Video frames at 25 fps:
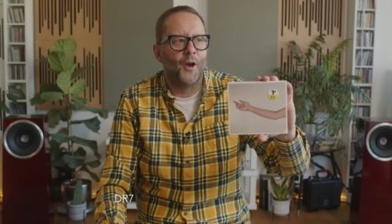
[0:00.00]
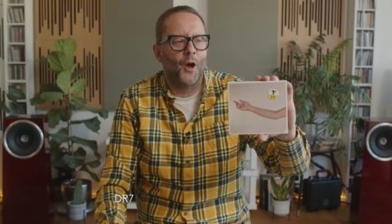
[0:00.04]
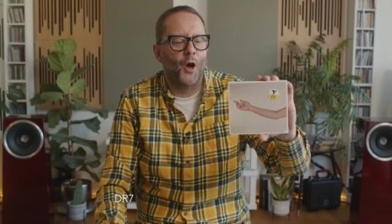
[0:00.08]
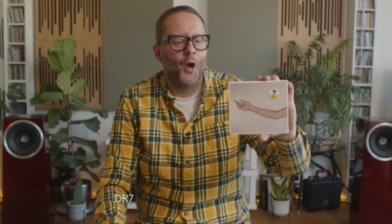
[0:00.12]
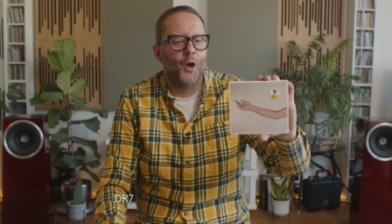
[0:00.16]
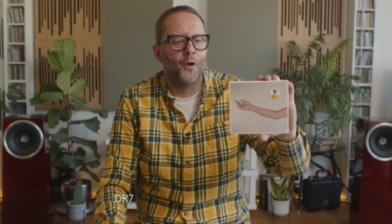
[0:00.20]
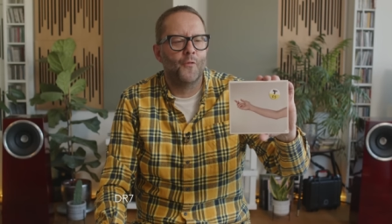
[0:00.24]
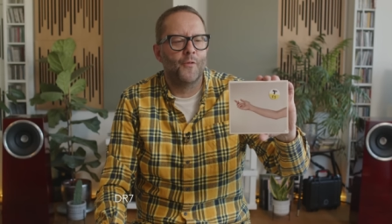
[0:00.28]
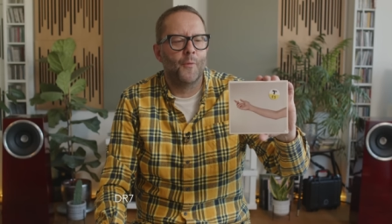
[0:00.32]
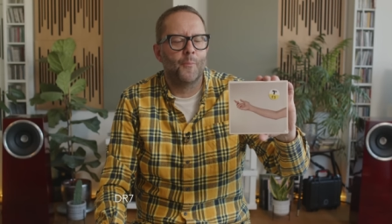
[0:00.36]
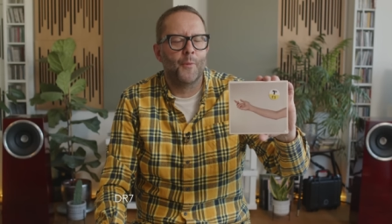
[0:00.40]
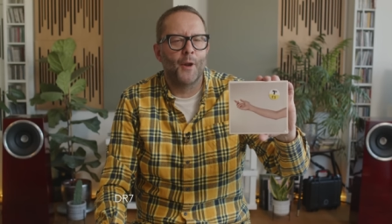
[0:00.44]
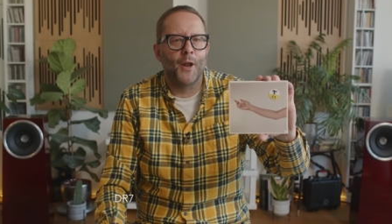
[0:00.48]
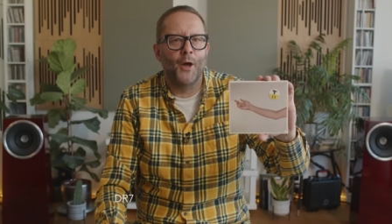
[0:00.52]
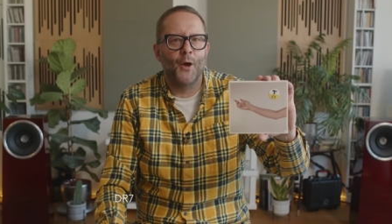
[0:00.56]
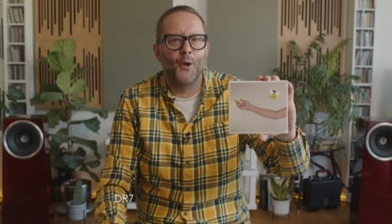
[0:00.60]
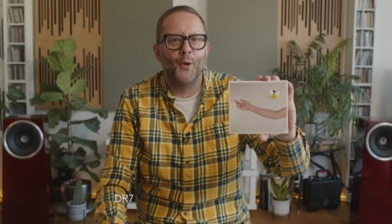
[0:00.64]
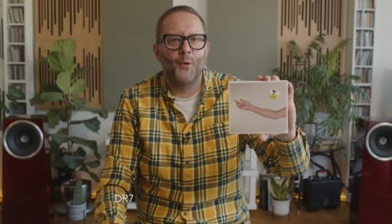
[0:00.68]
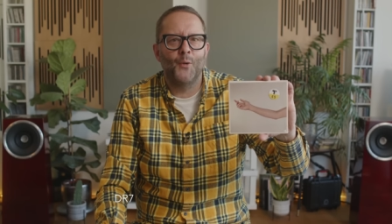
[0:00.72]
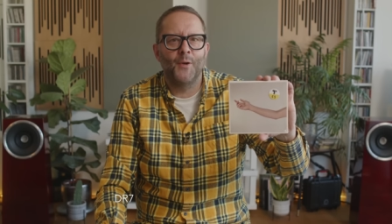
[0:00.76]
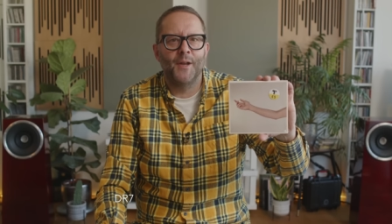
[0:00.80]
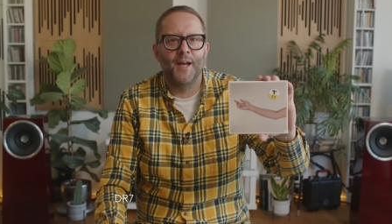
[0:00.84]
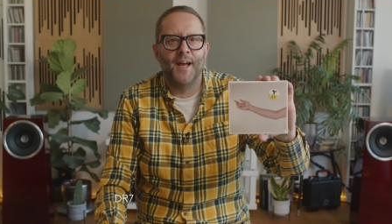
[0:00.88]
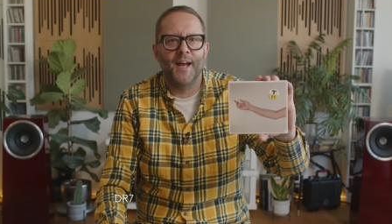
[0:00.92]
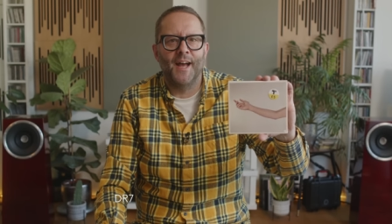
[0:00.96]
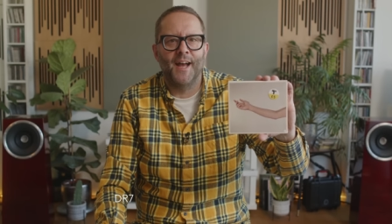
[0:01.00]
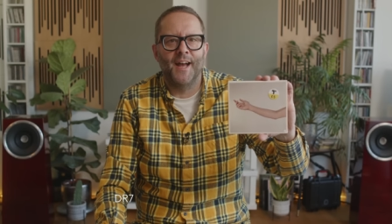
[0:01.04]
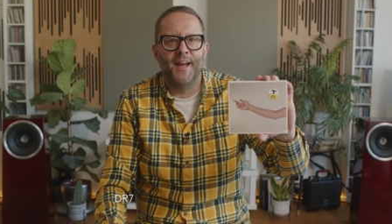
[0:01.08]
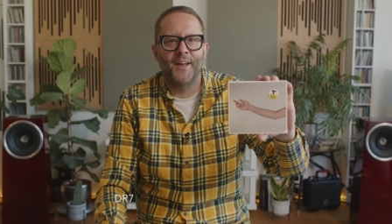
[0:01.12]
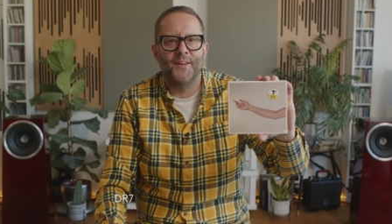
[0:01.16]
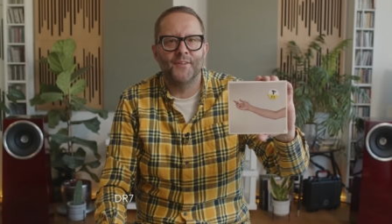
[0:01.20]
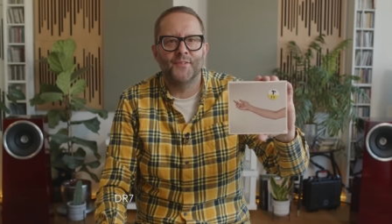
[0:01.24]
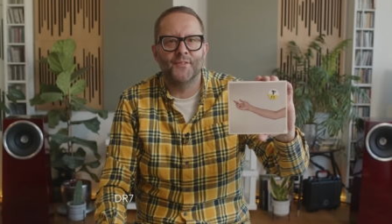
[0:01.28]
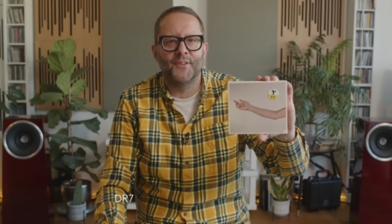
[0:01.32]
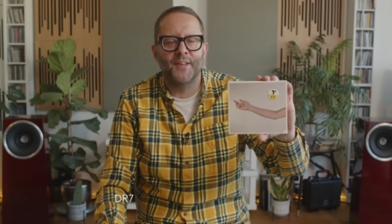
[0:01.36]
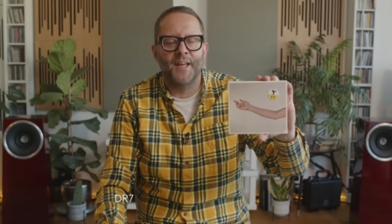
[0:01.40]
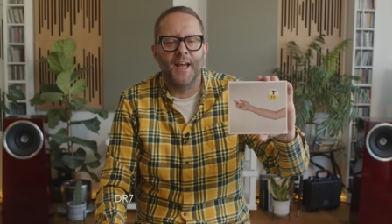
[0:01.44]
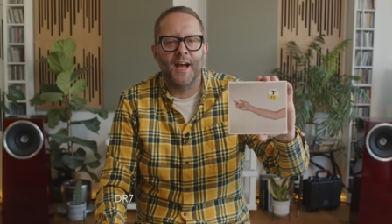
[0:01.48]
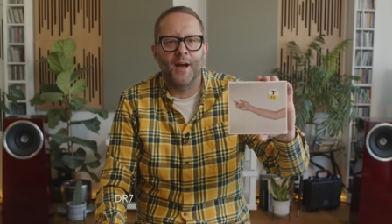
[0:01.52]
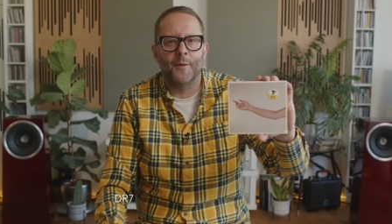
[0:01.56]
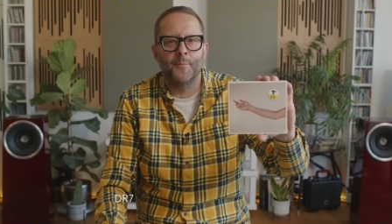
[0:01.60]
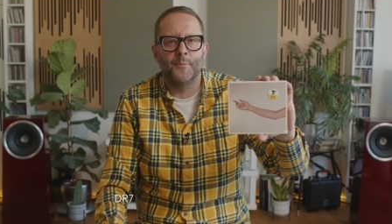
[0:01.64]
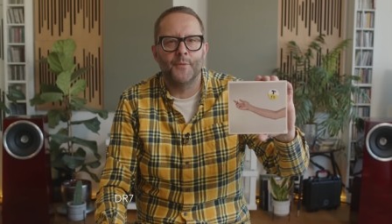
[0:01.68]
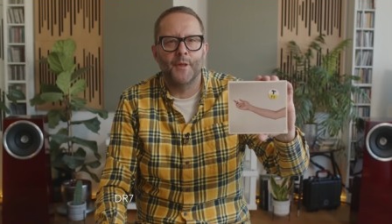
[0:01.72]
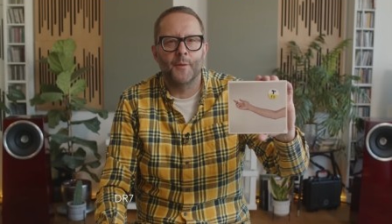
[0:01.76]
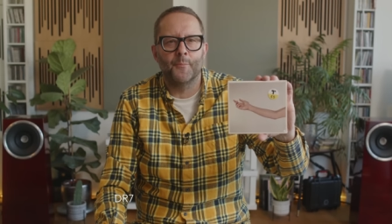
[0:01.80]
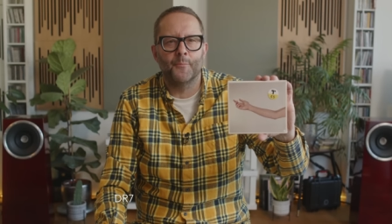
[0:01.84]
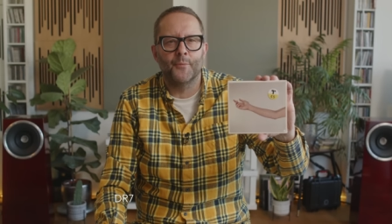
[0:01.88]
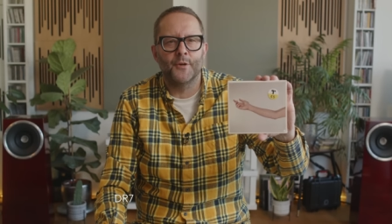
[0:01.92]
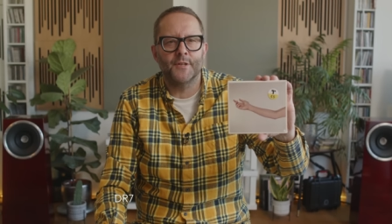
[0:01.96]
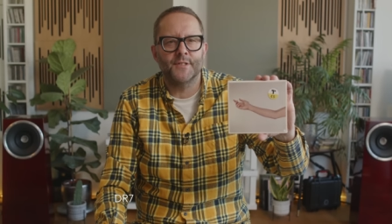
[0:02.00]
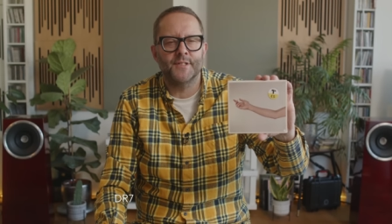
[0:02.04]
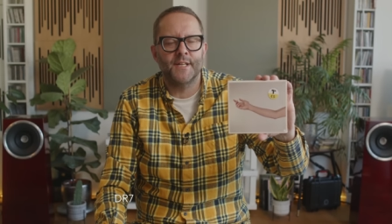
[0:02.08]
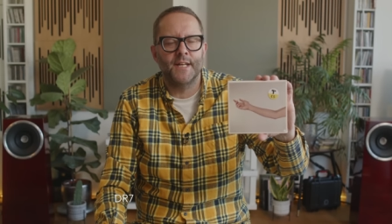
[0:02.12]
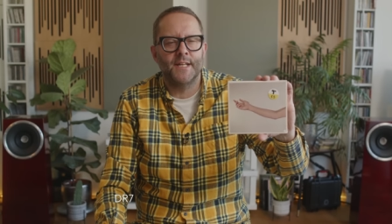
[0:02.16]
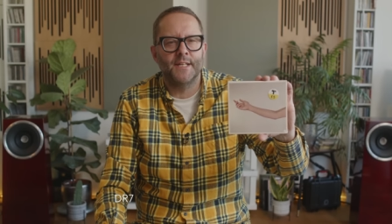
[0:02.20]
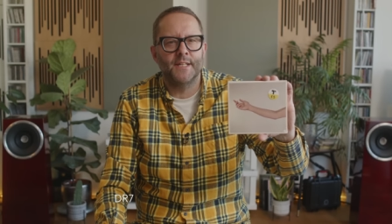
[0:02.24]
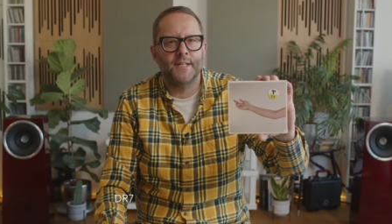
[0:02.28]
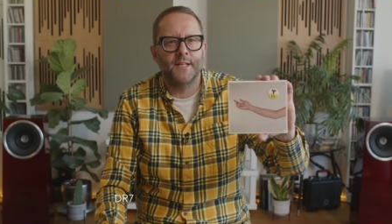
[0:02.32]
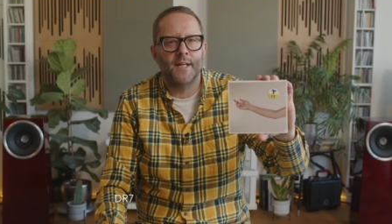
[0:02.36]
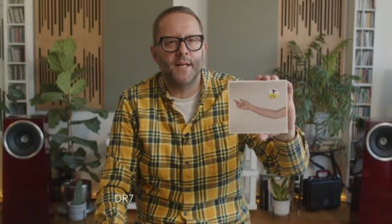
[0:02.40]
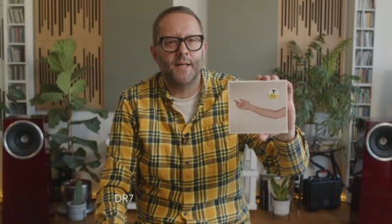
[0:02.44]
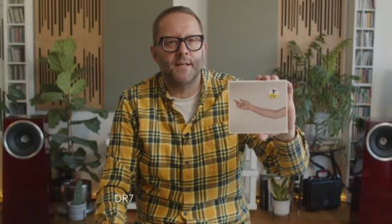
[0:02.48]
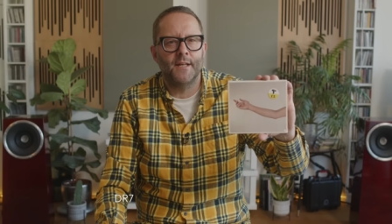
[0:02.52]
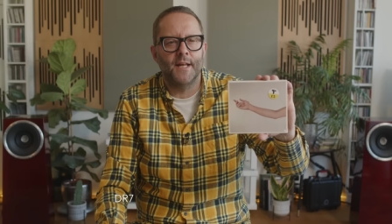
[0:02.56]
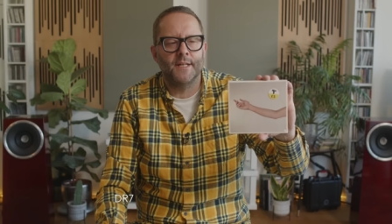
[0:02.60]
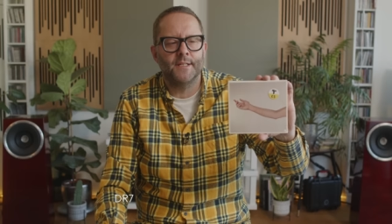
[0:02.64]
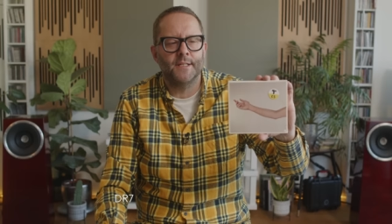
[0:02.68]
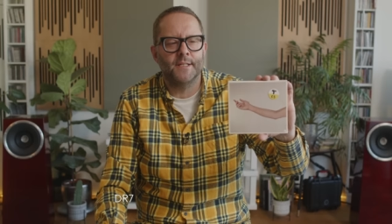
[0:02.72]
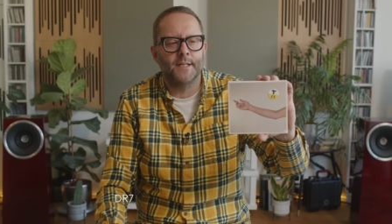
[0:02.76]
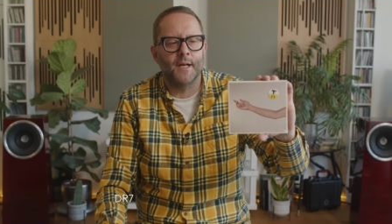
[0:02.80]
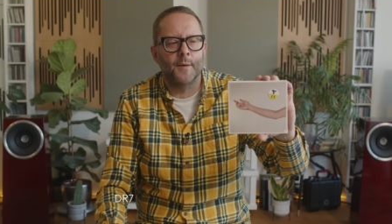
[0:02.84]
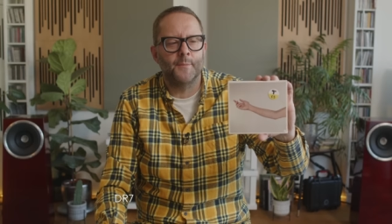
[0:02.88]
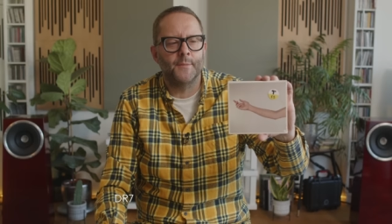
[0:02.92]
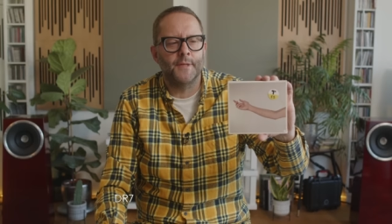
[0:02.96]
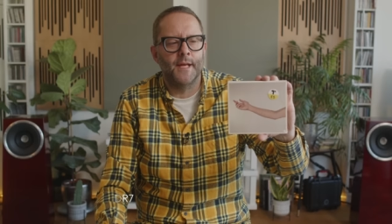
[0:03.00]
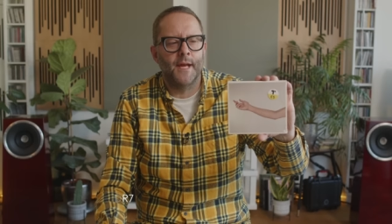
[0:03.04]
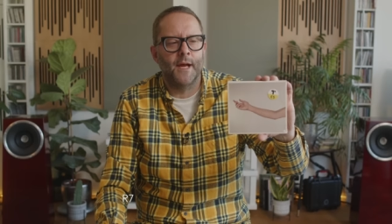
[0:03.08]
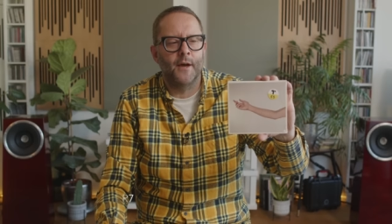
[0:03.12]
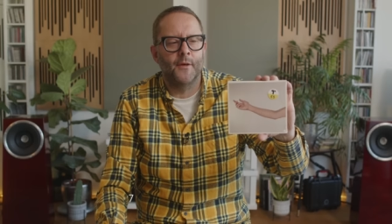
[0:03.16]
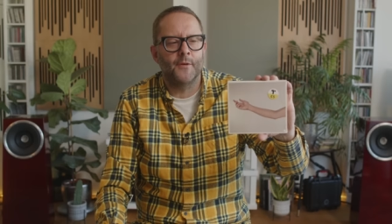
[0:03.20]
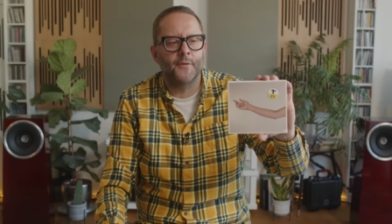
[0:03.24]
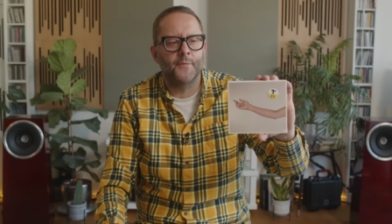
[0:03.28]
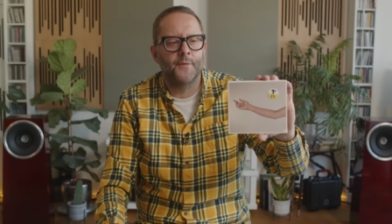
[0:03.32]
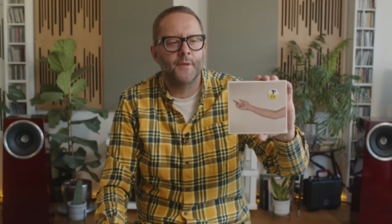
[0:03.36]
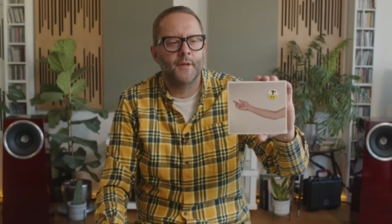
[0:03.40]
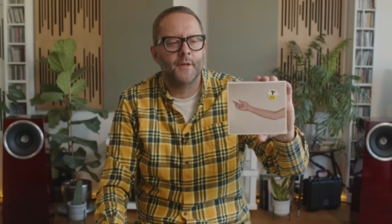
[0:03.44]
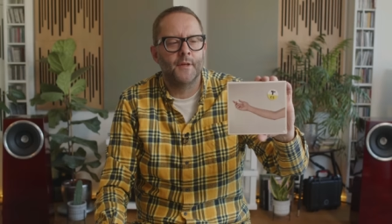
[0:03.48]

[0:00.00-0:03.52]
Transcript: overblown as the album that preceded it, Let It Come Down.